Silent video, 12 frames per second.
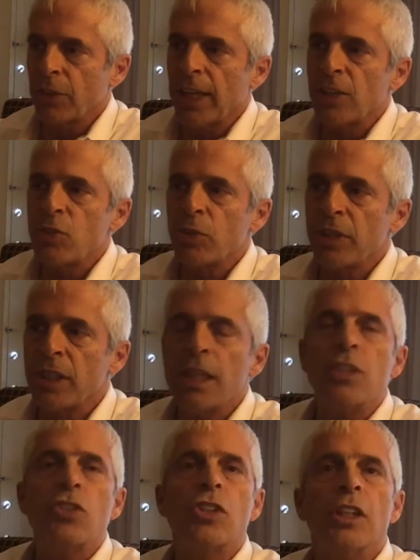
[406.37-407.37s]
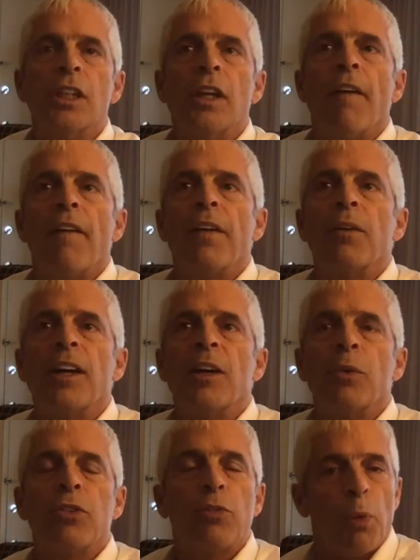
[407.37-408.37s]
Andrew Keach,
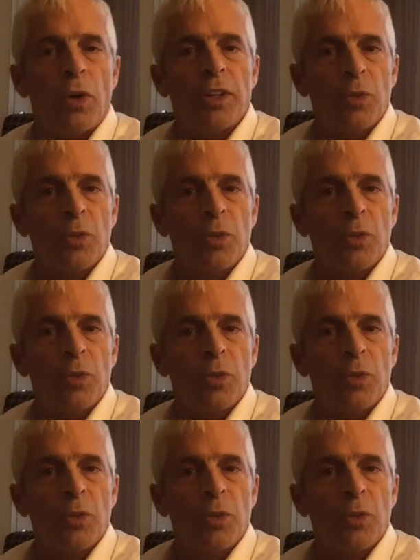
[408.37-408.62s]
was born